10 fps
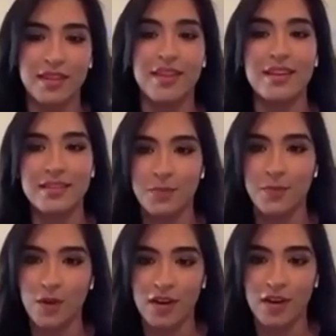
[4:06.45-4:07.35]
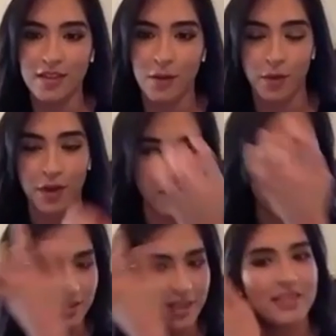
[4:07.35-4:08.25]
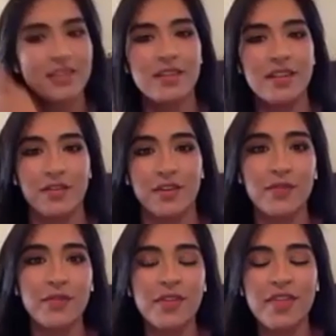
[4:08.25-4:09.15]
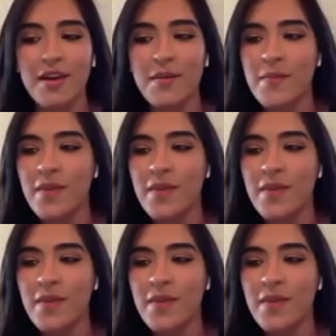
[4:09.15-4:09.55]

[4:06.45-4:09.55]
this product that we are like delivering for them.